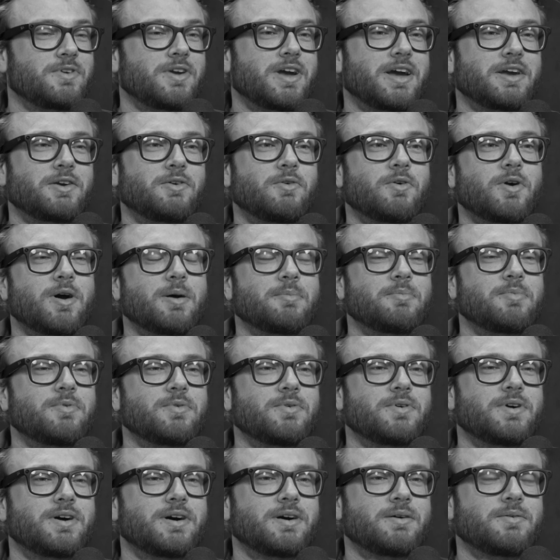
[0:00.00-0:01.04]
I grew
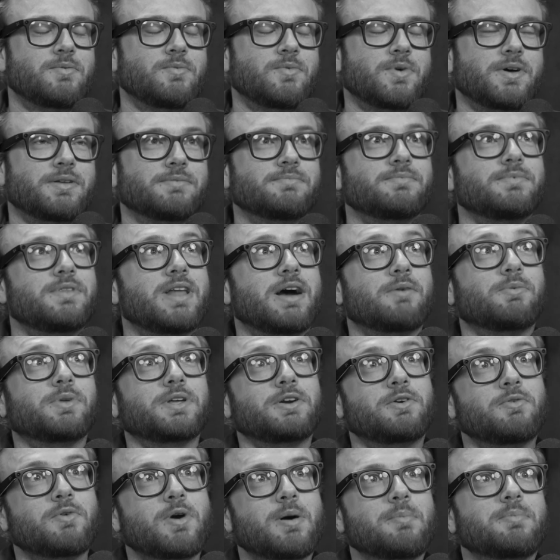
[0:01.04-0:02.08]
up, well, not really
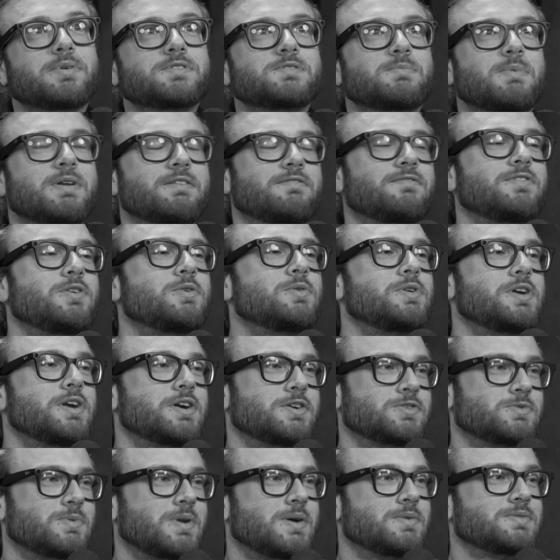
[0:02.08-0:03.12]
grew up, but spent a few
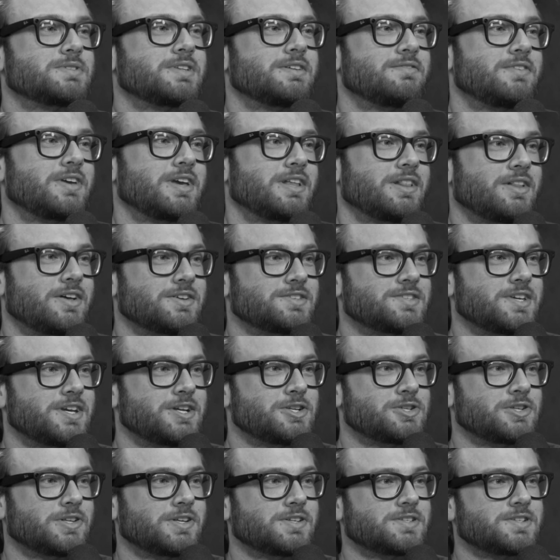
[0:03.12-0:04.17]
years when I was living in Los
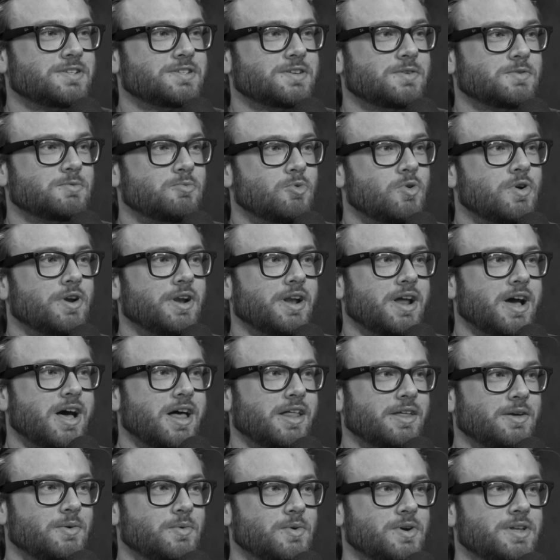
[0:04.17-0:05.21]
Angeles because I was born in
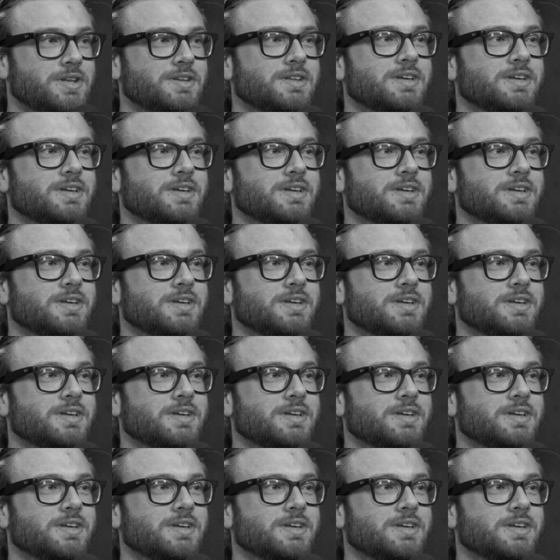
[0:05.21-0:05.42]
Hollywood,